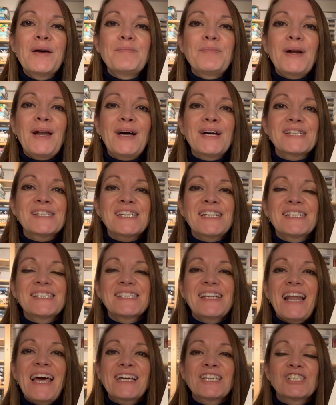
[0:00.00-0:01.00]
plus a
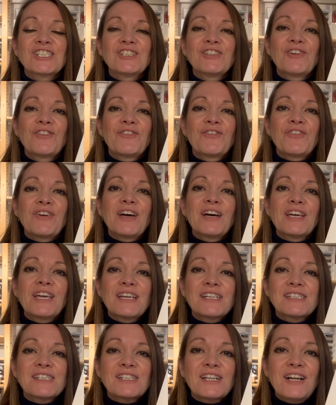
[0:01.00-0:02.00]
selection of
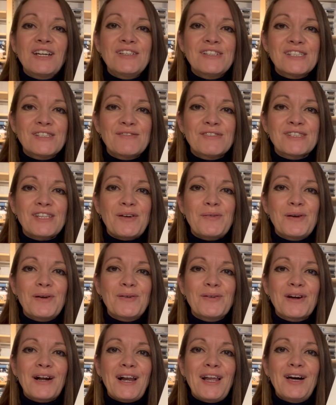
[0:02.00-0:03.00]
exclusive Sew
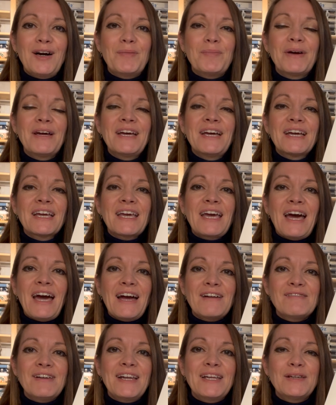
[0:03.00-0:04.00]
Along Club
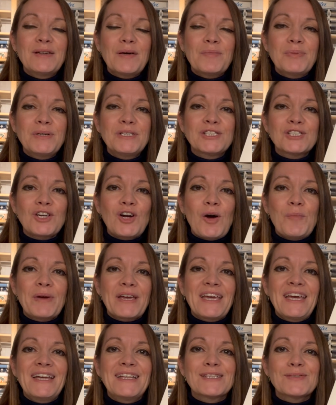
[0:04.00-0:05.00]
Carolyn pyjama
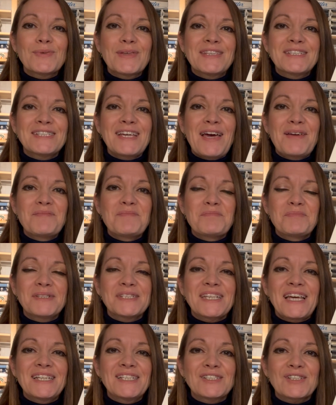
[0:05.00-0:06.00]
kits with
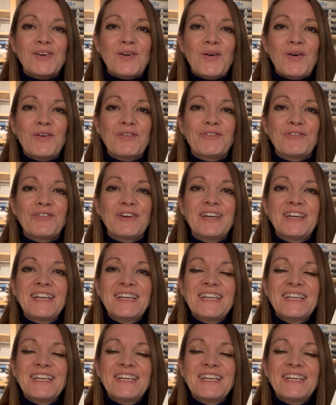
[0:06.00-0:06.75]
10% off.